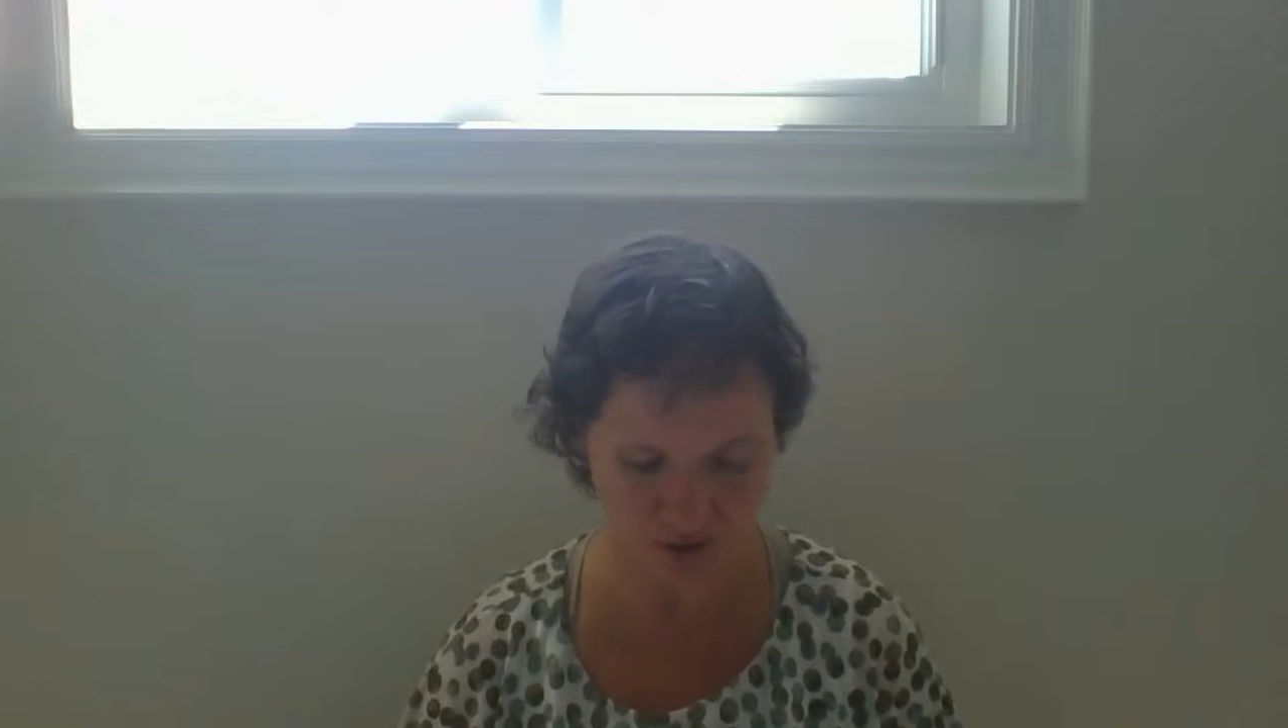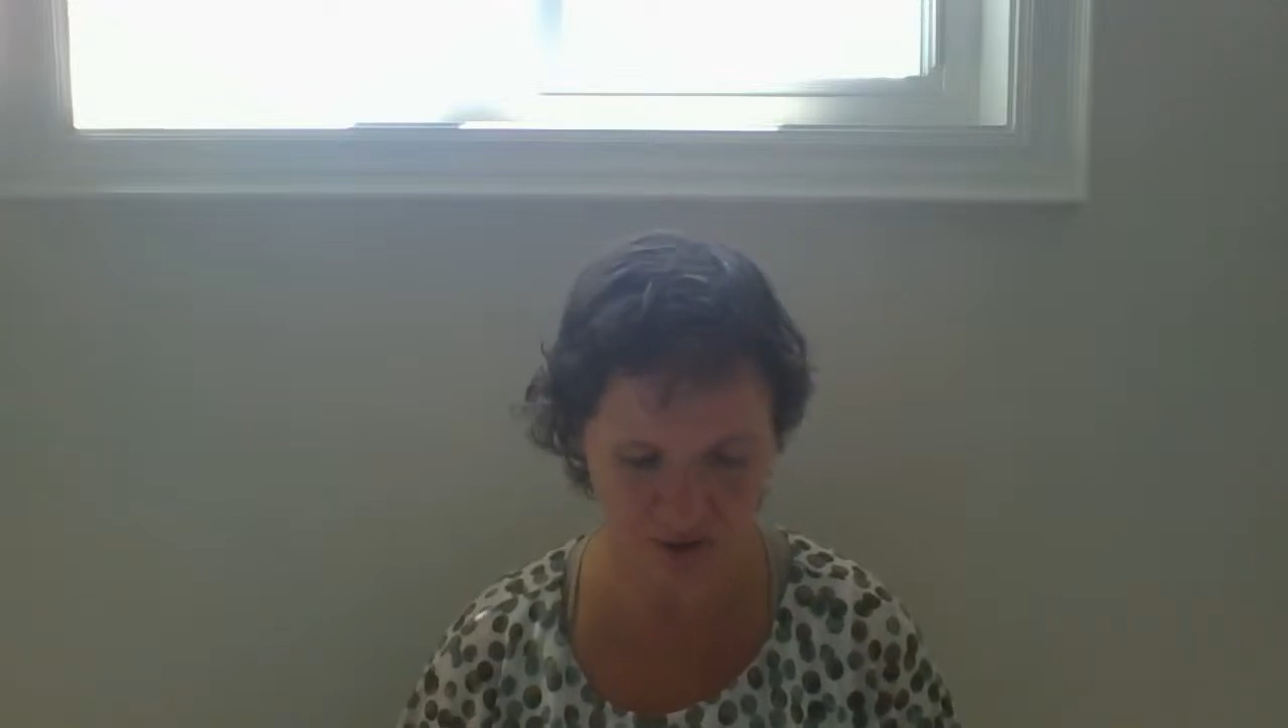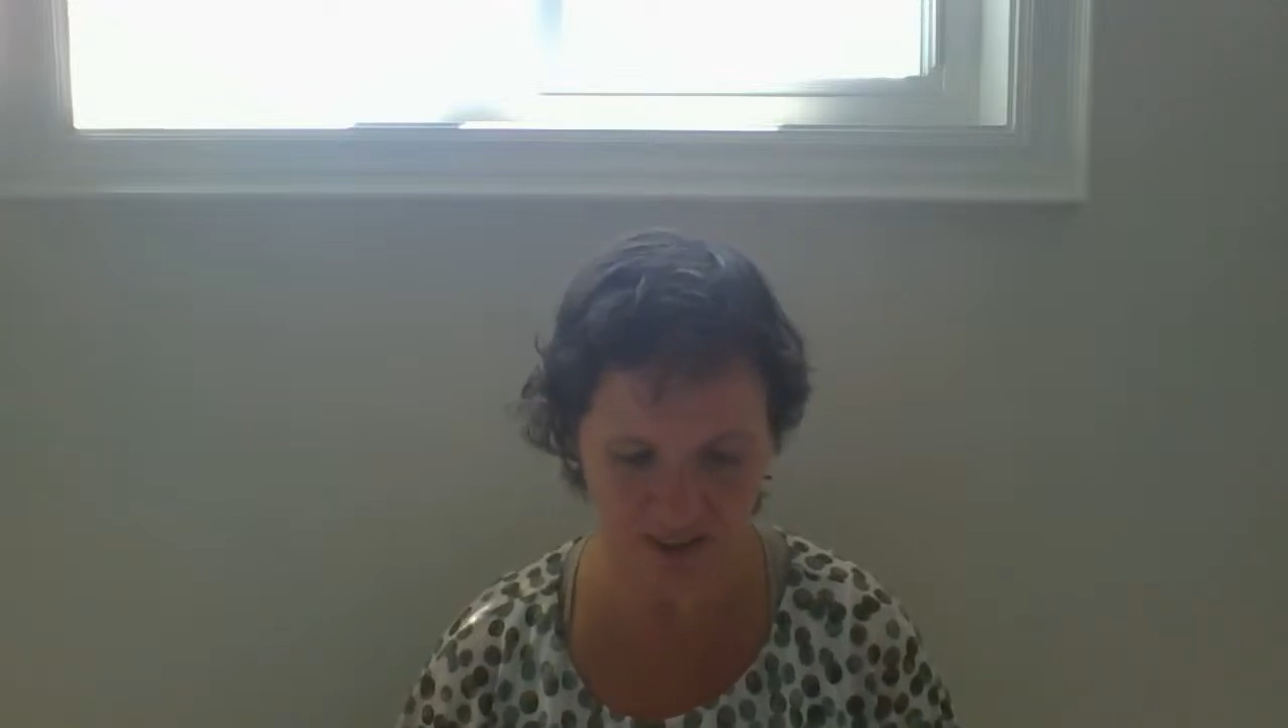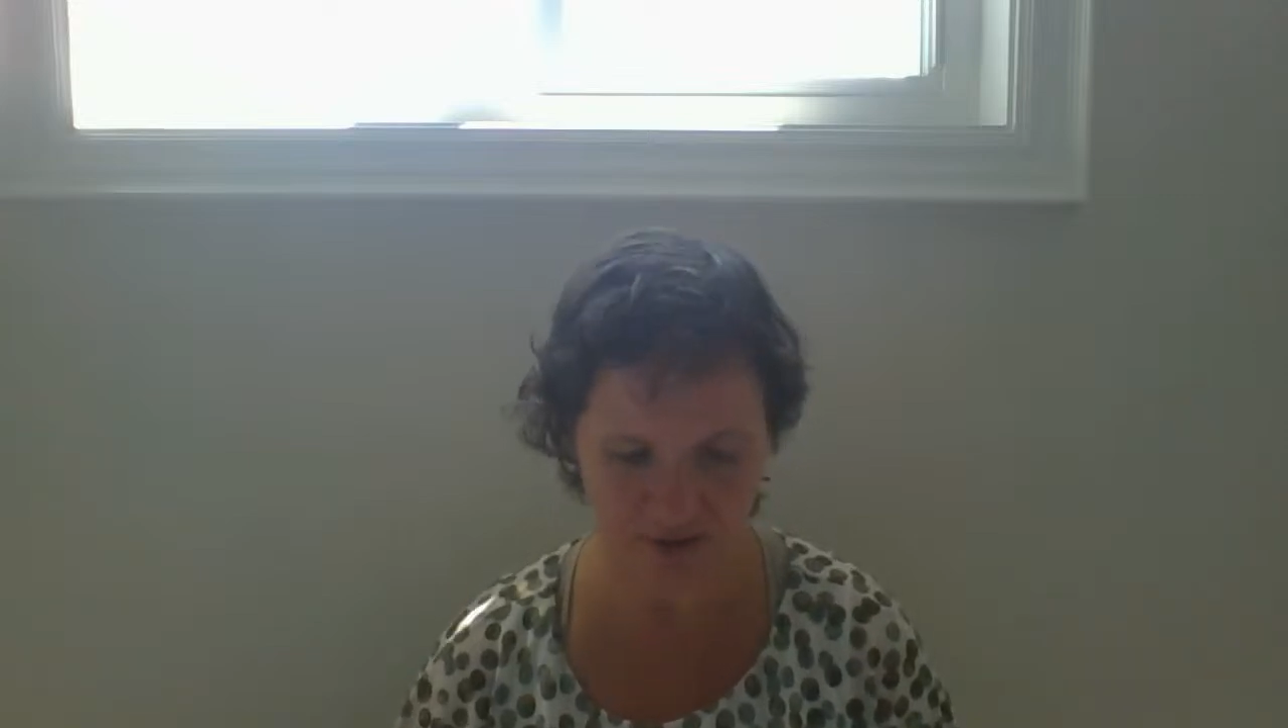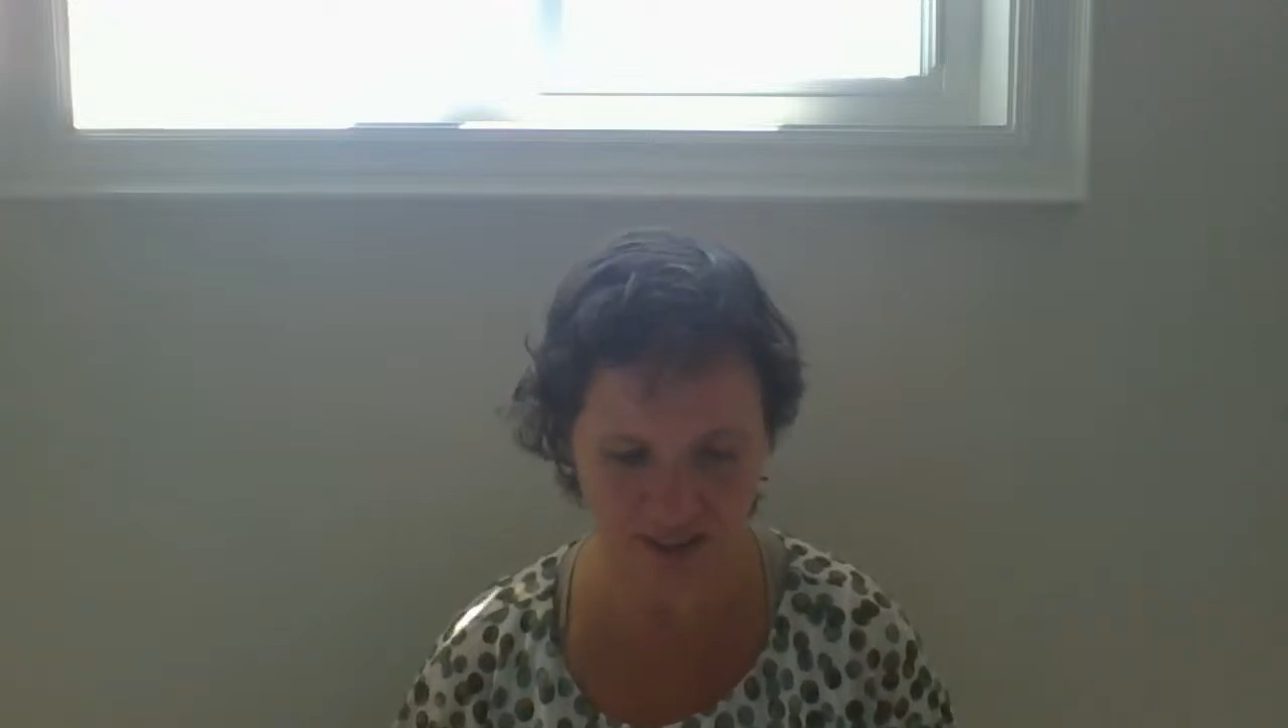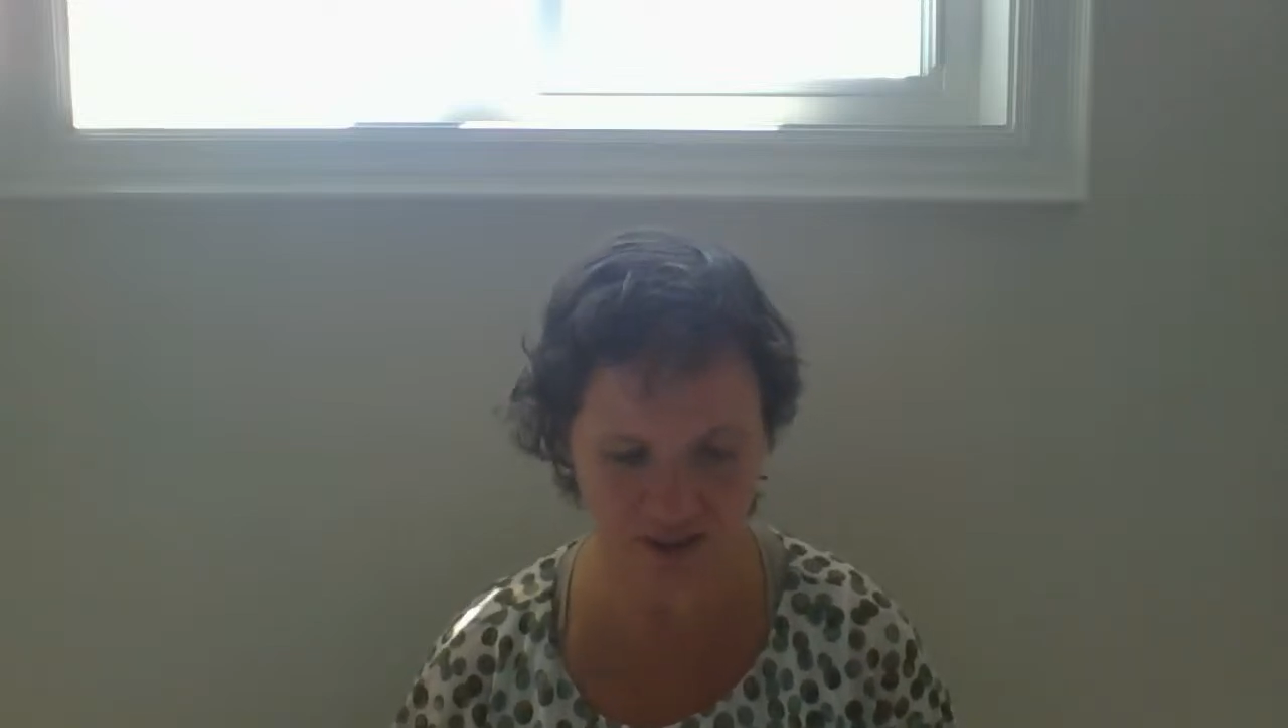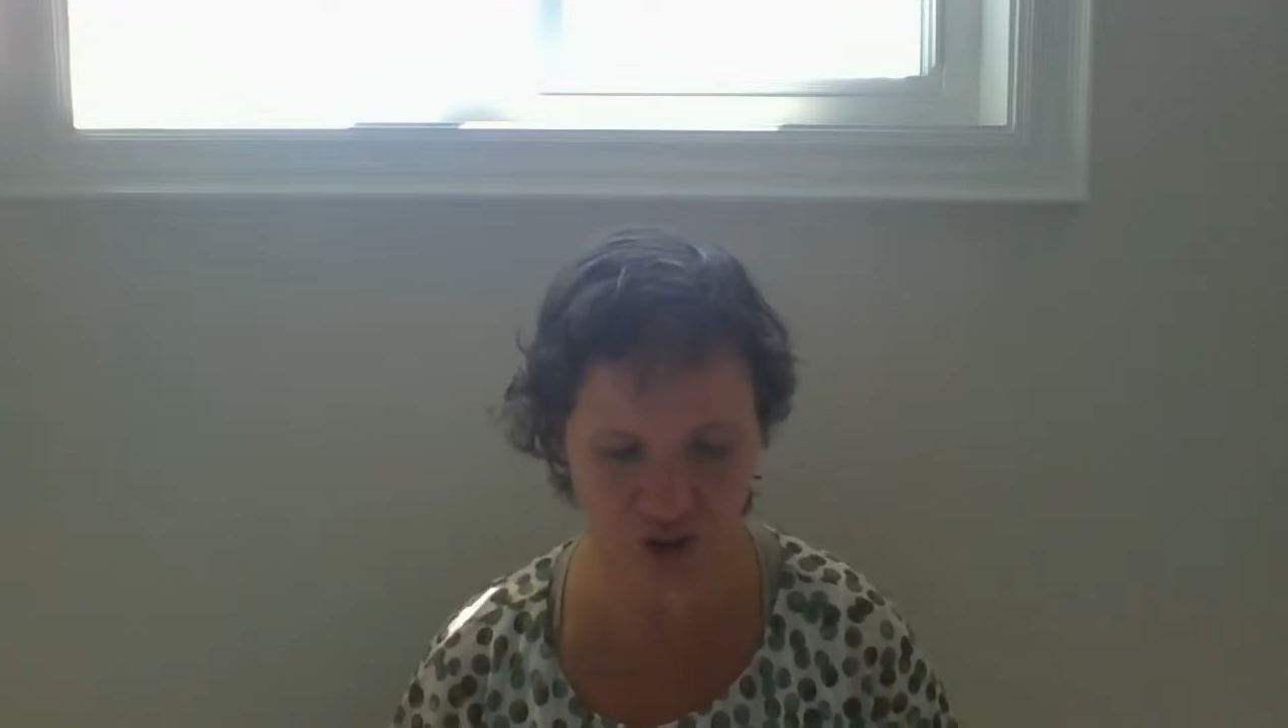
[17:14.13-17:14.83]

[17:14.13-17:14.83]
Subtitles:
like they